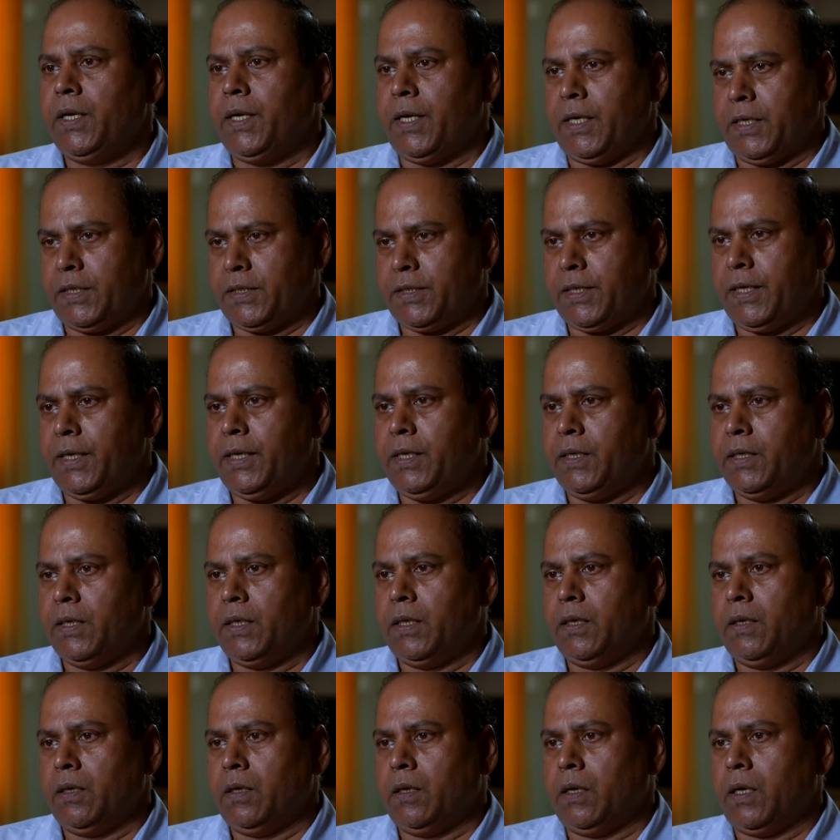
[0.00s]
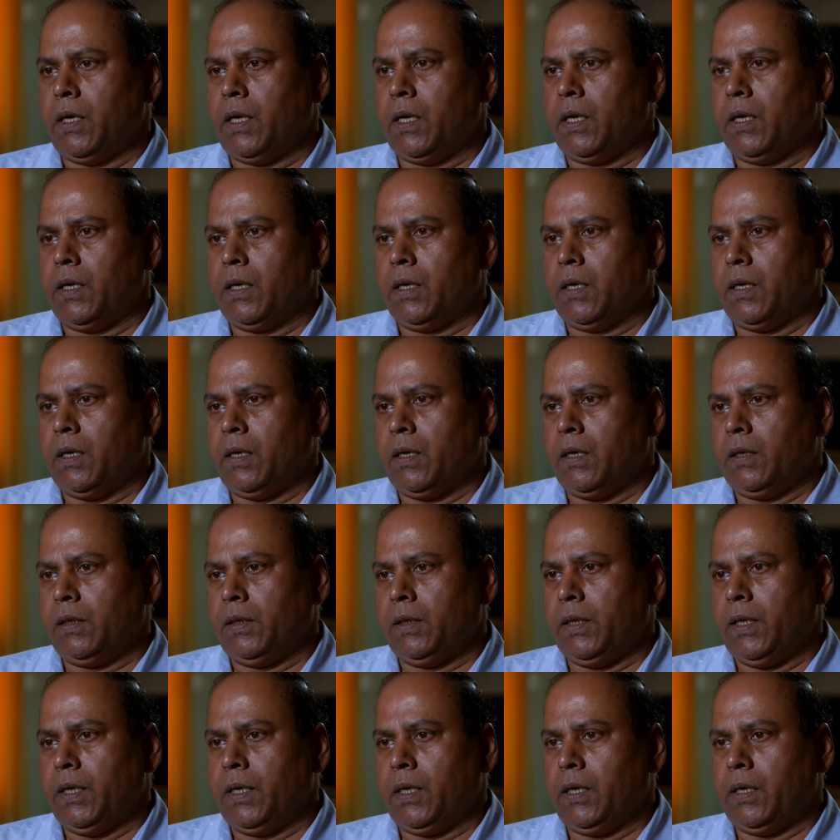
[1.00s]
tested, and uh,
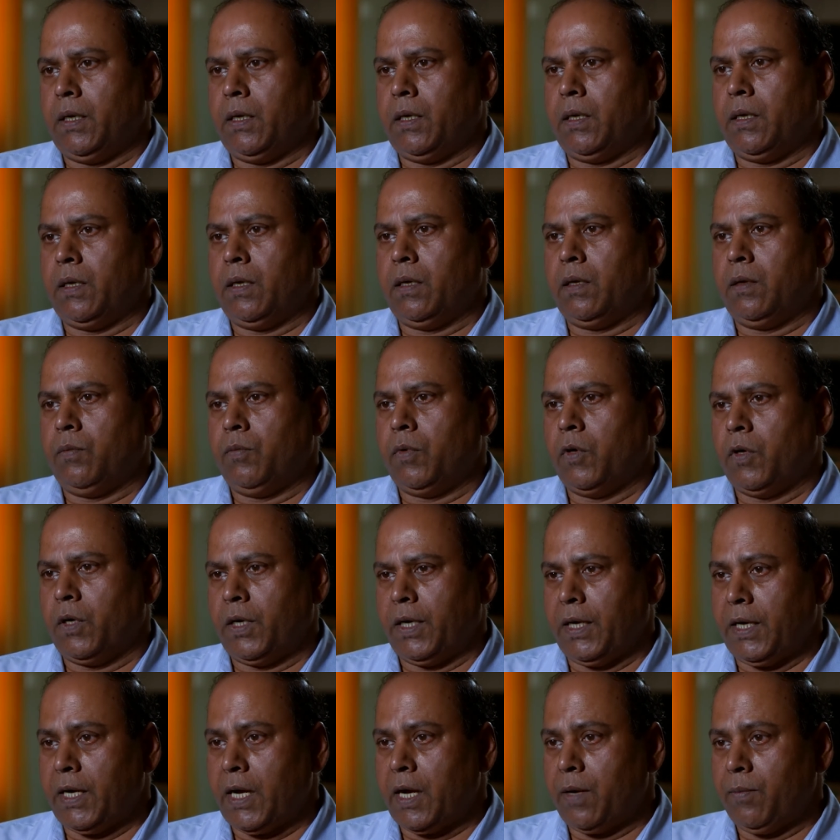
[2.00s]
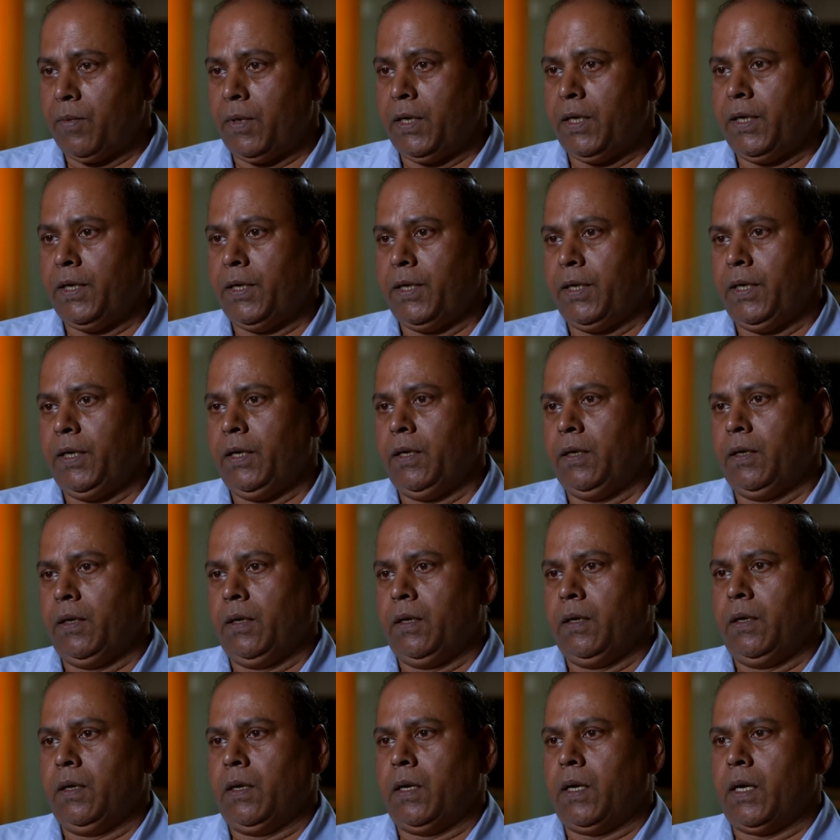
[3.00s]
they are uh, for reliability
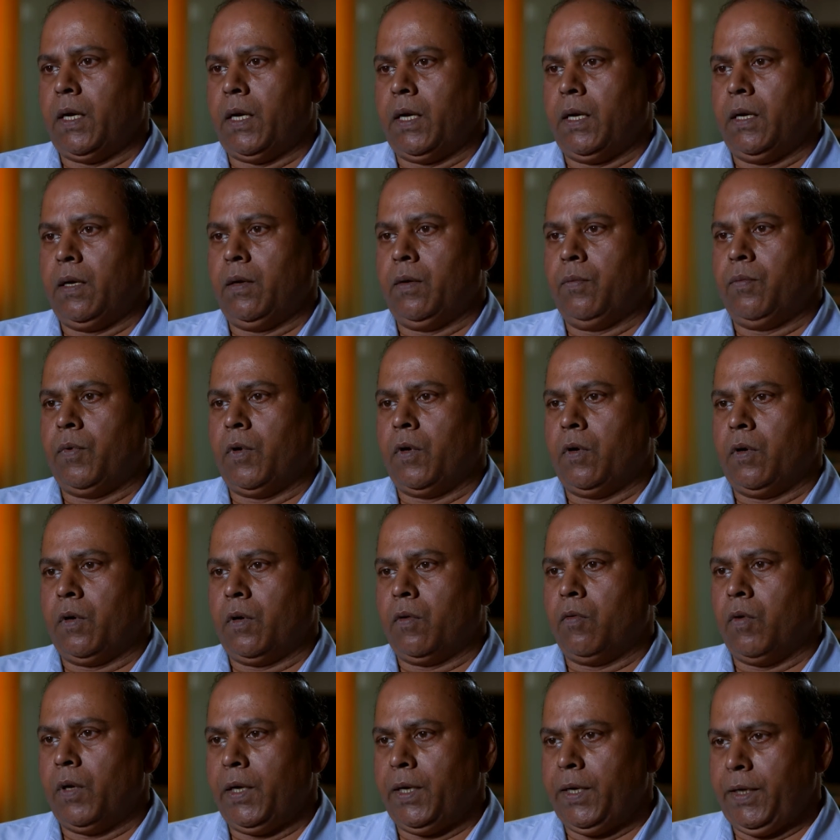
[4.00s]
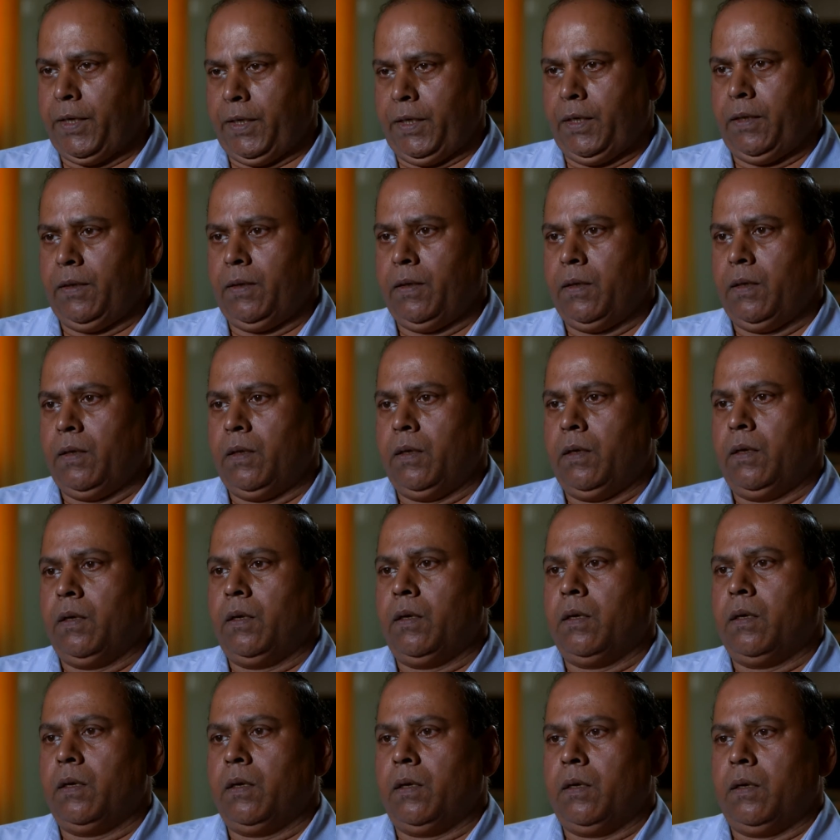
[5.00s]
and for quality.
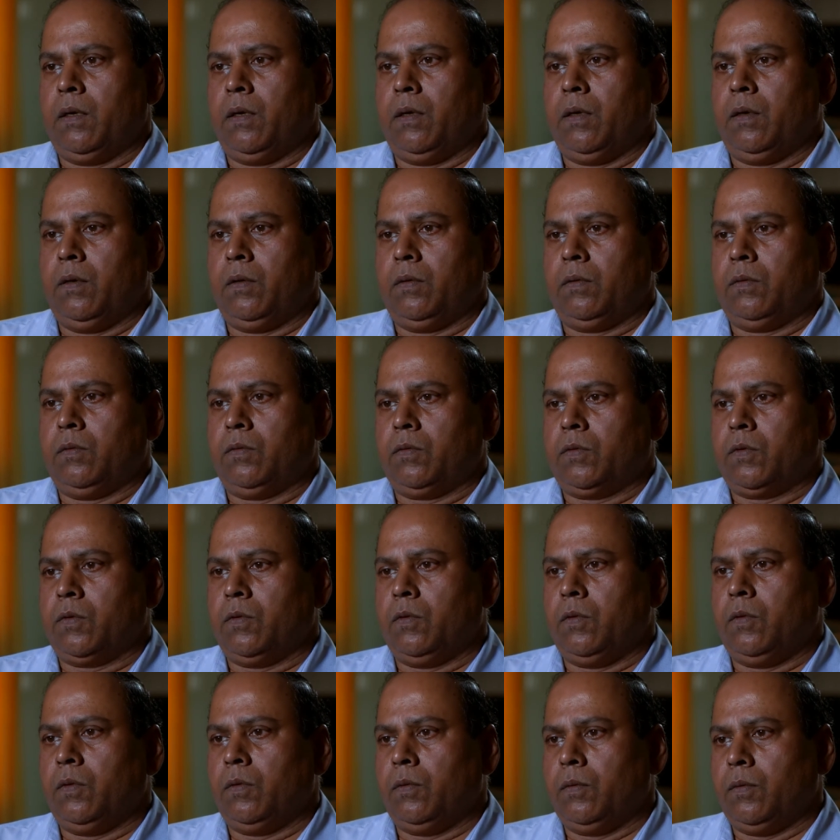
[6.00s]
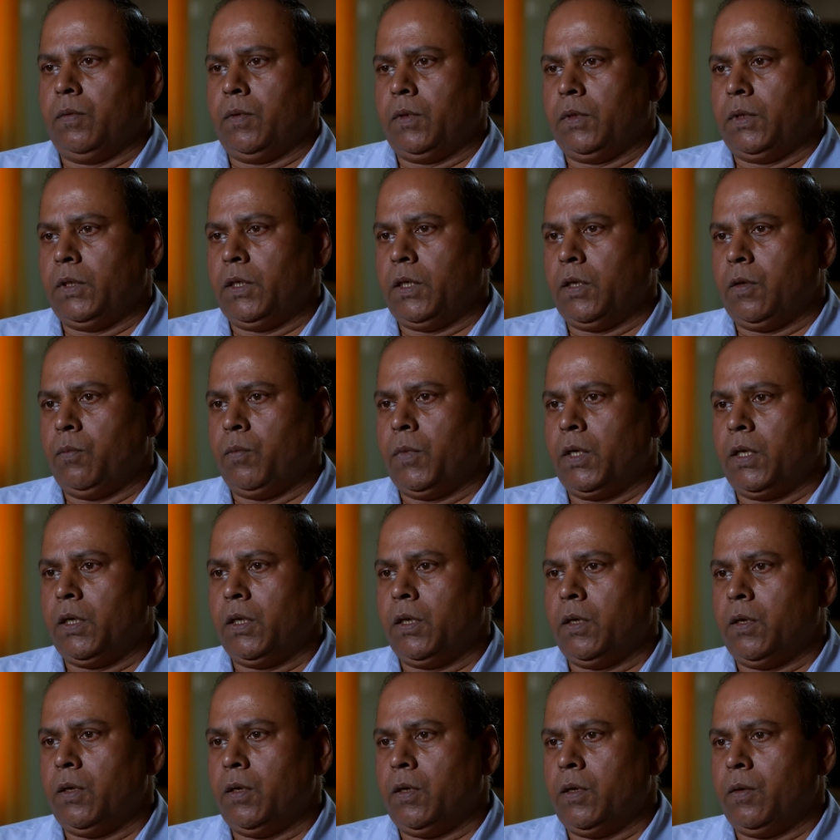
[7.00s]
Uh, so, the, but
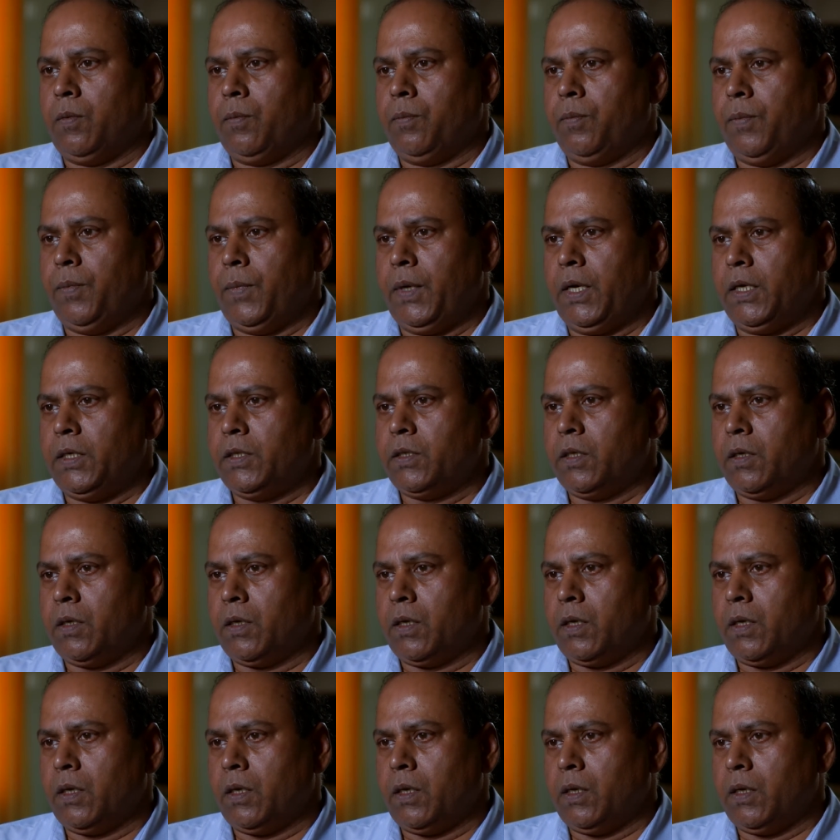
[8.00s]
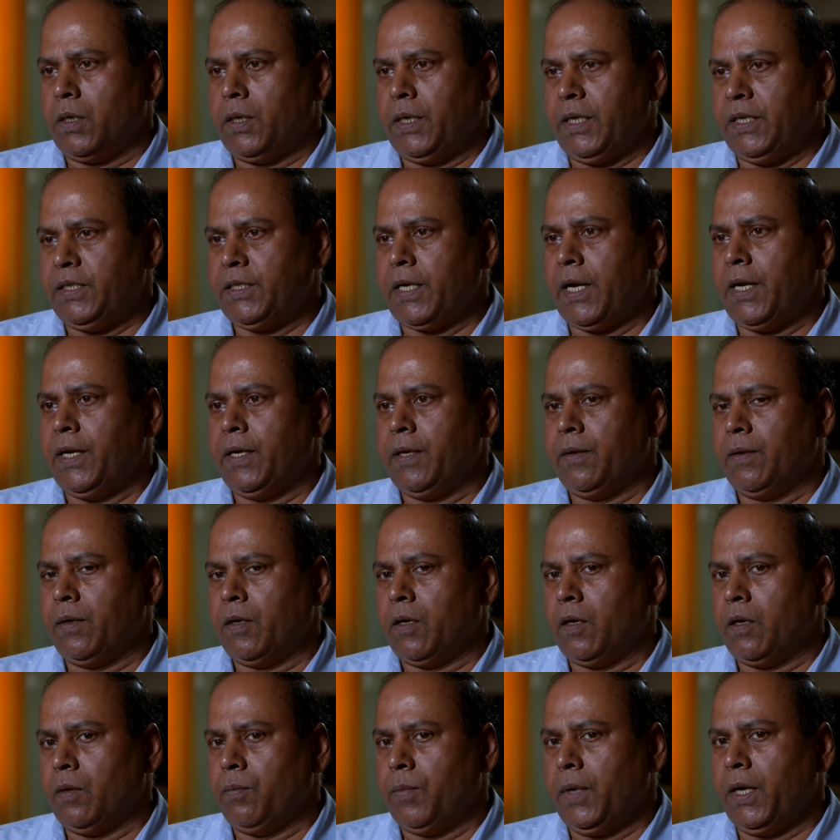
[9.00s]
the major uh, design,
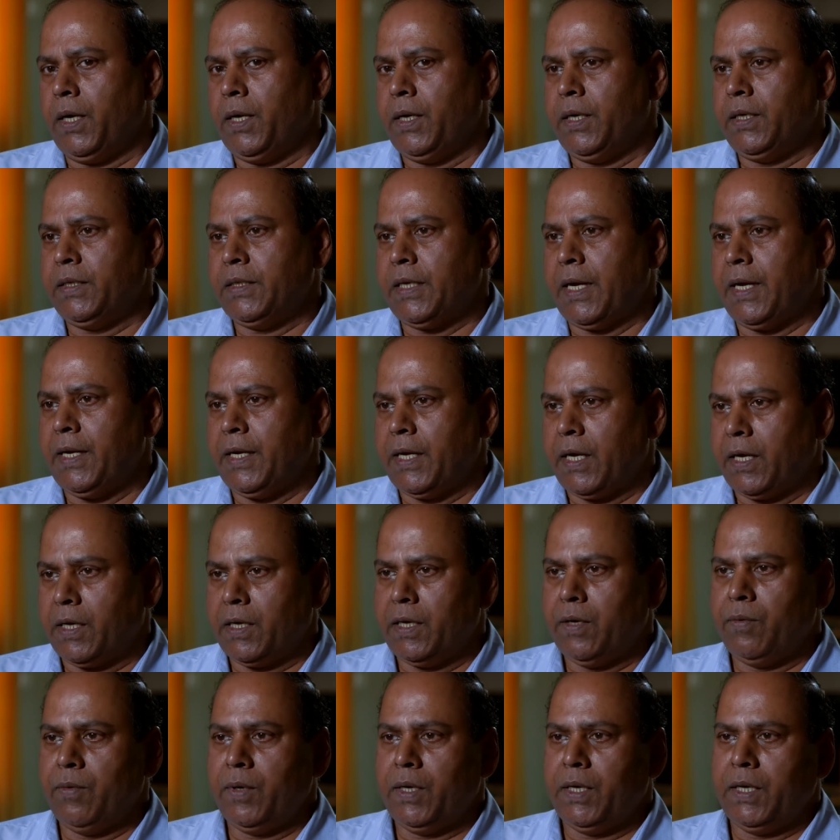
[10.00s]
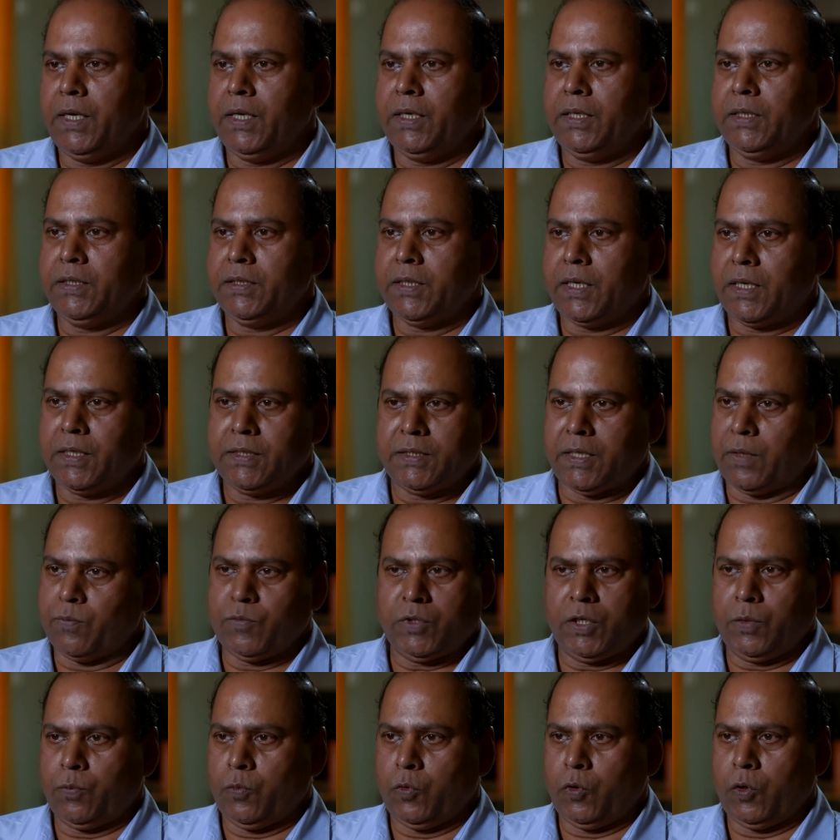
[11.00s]
uh, main design activity is at
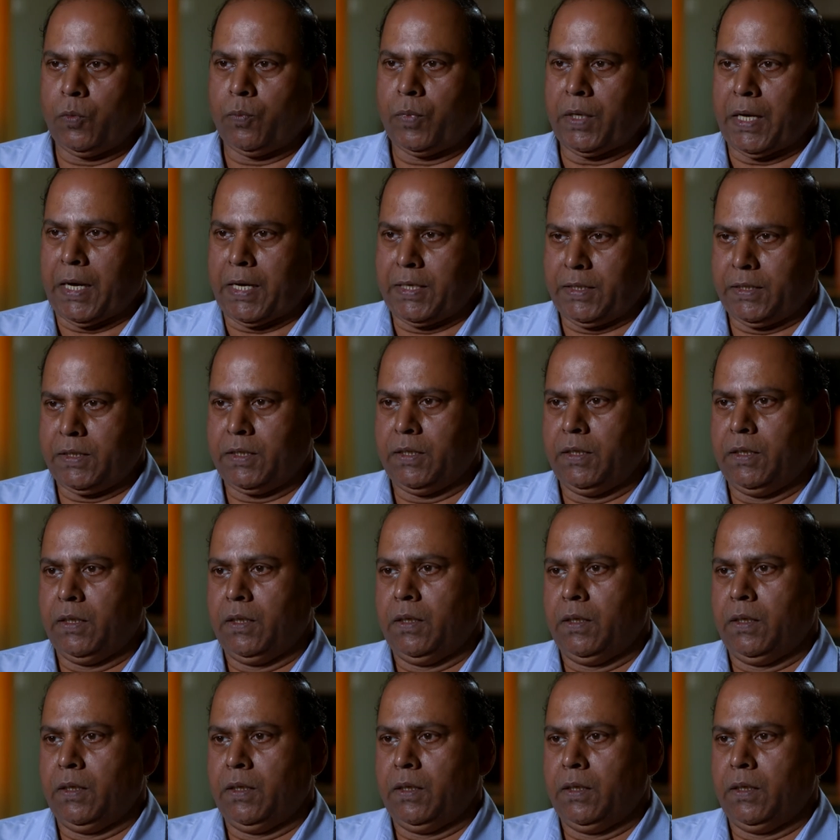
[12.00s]
Jamshedpur plant.